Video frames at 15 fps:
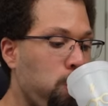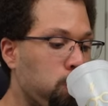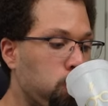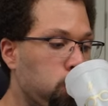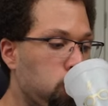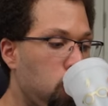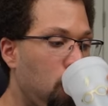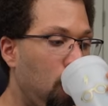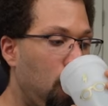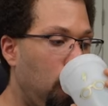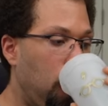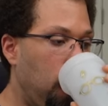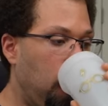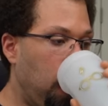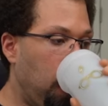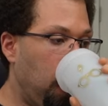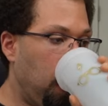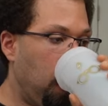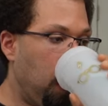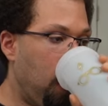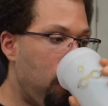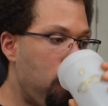but we'll keep
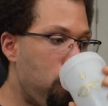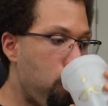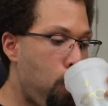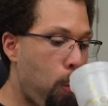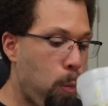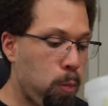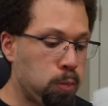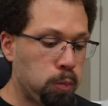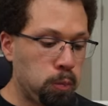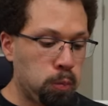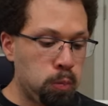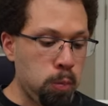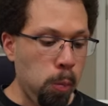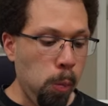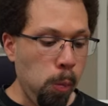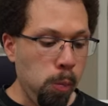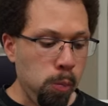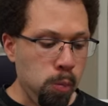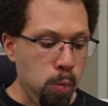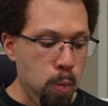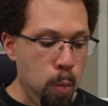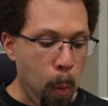pushing. Just like the
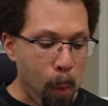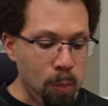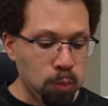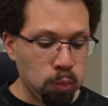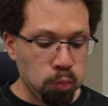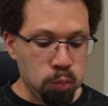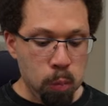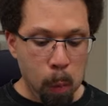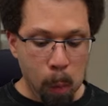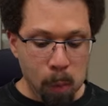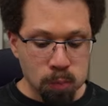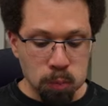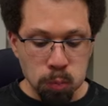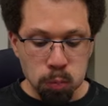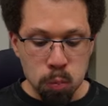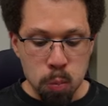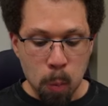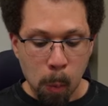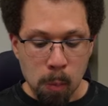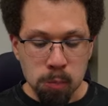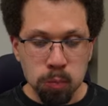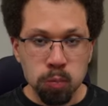Celtics did in the NBA
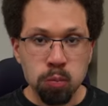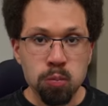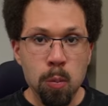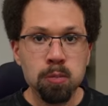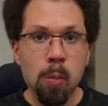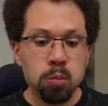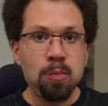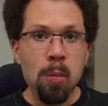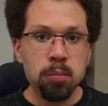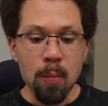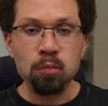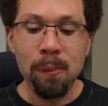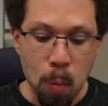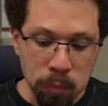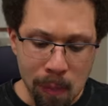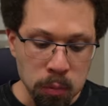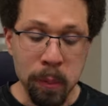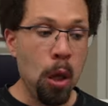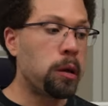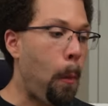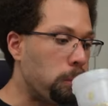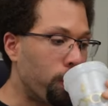Finals. 2024
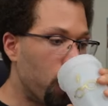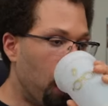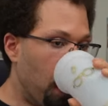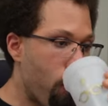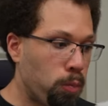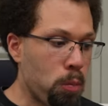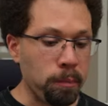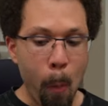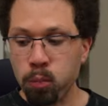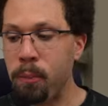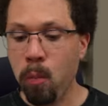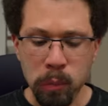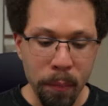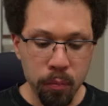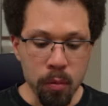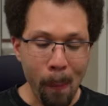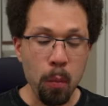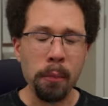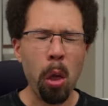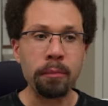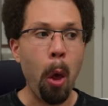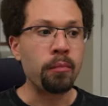champions, let's
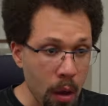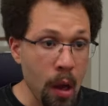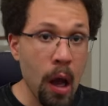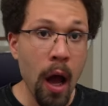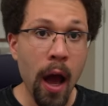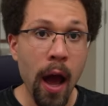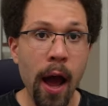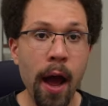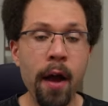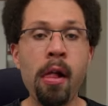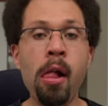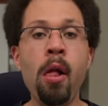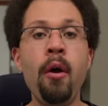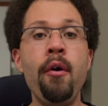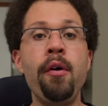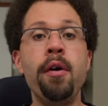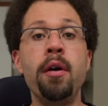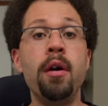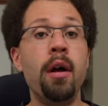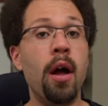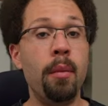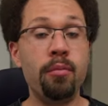go. Ah,
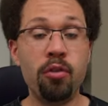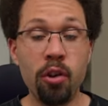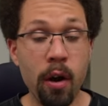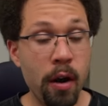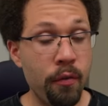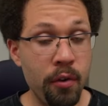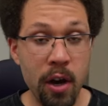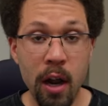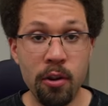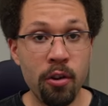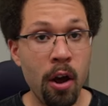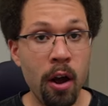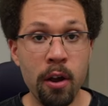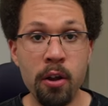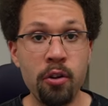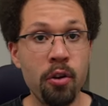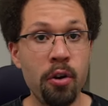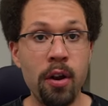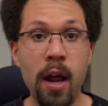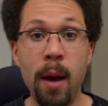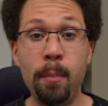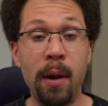I'm sorry for not talking during
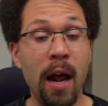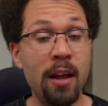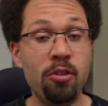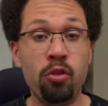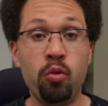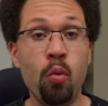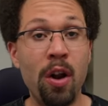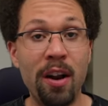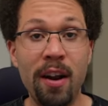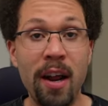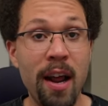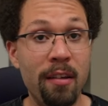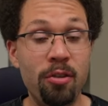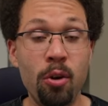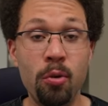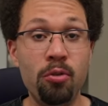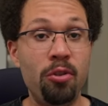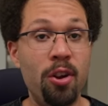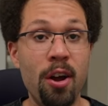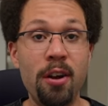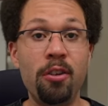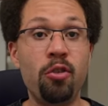that, but I just wanted to get those
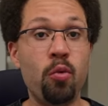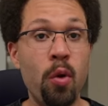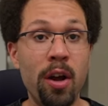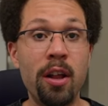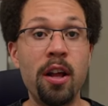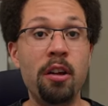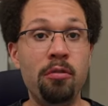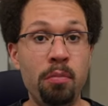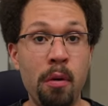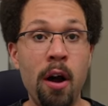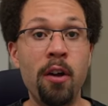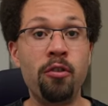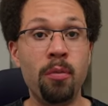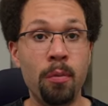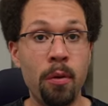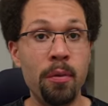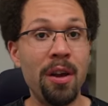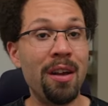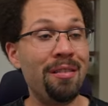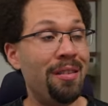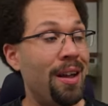done as quickly as possible because